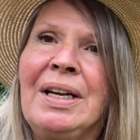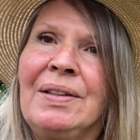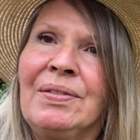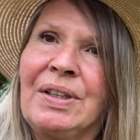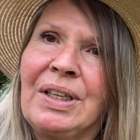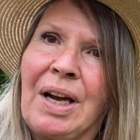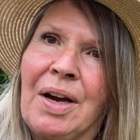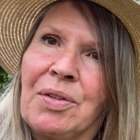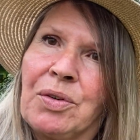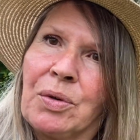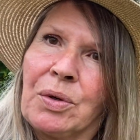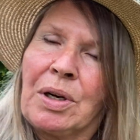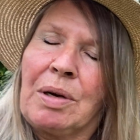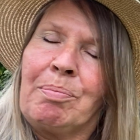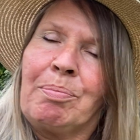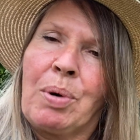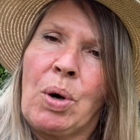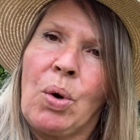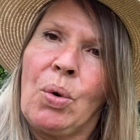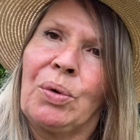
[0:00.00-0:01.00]
The other
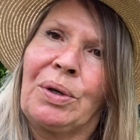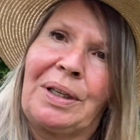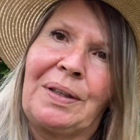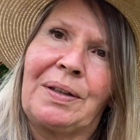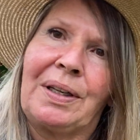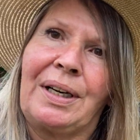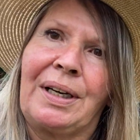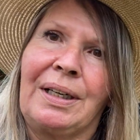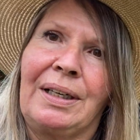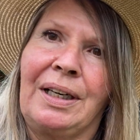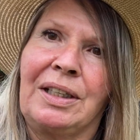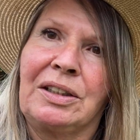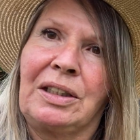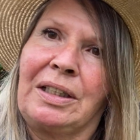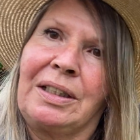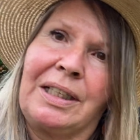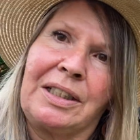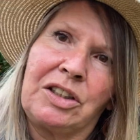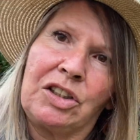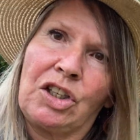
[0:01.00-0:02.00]
component that I'd like
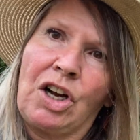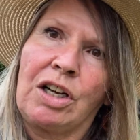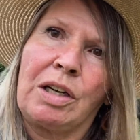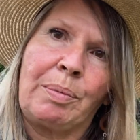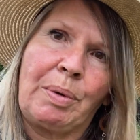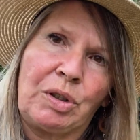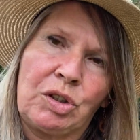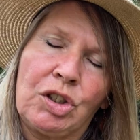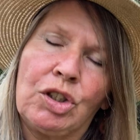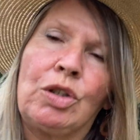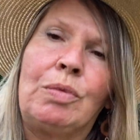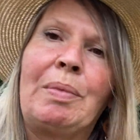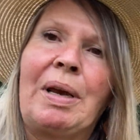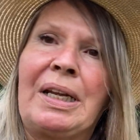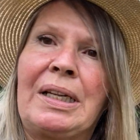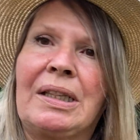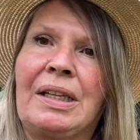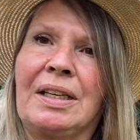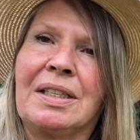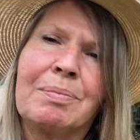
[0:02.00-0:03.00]
to talk about two
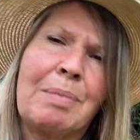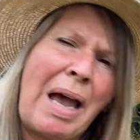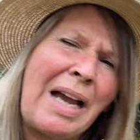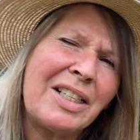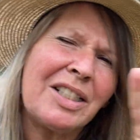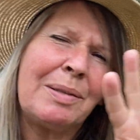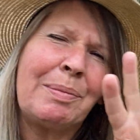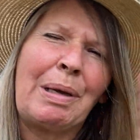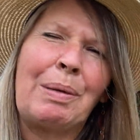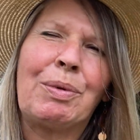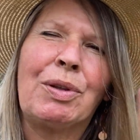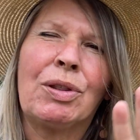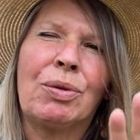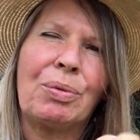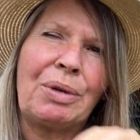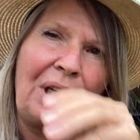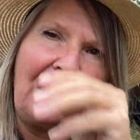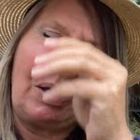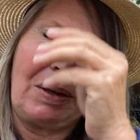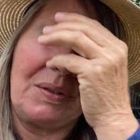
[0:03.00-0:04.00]
main things, actually maybe
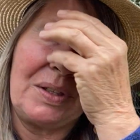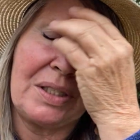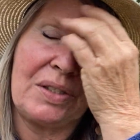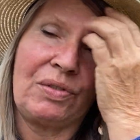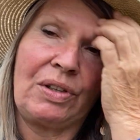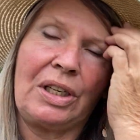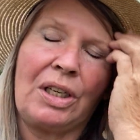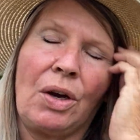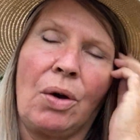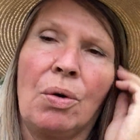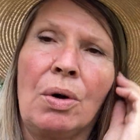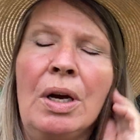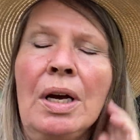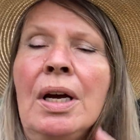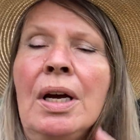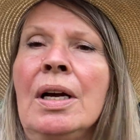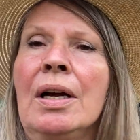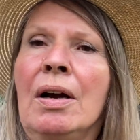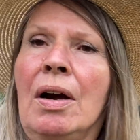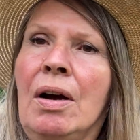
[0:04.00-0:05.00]
three on this video,
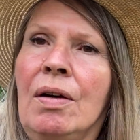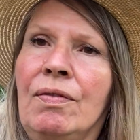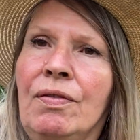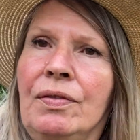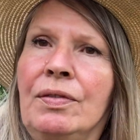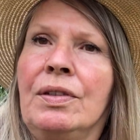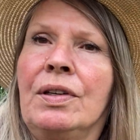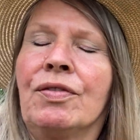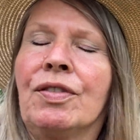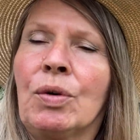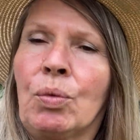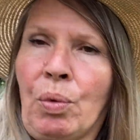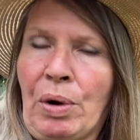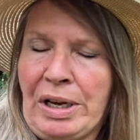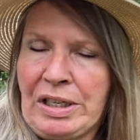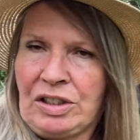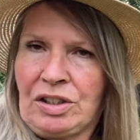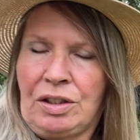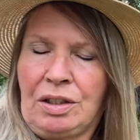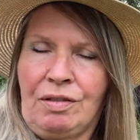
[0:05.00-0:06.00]
of different
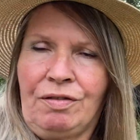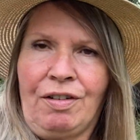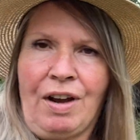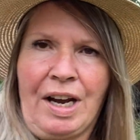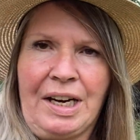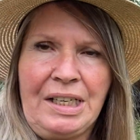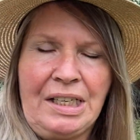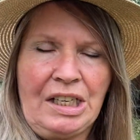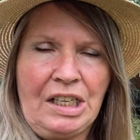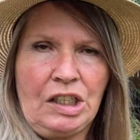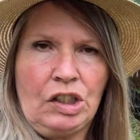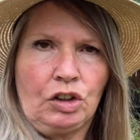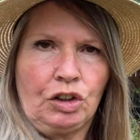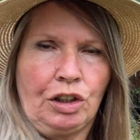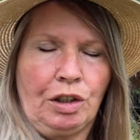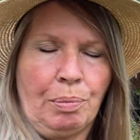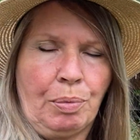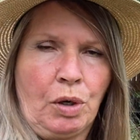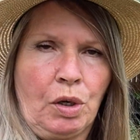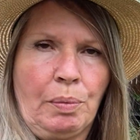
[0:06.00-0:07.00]
ways to define yield in
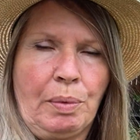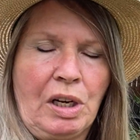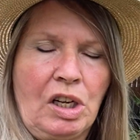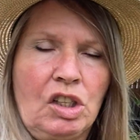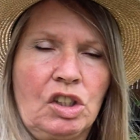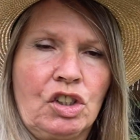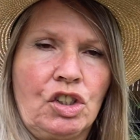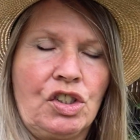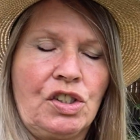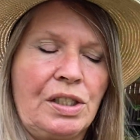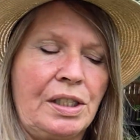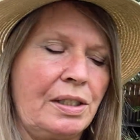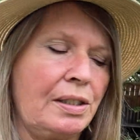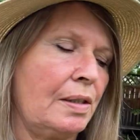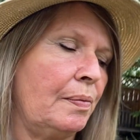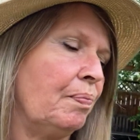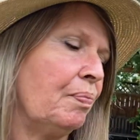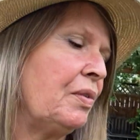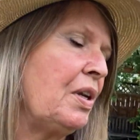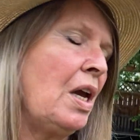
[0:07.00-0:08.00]
a permaculture
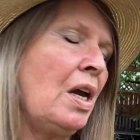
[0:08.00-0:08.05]
system.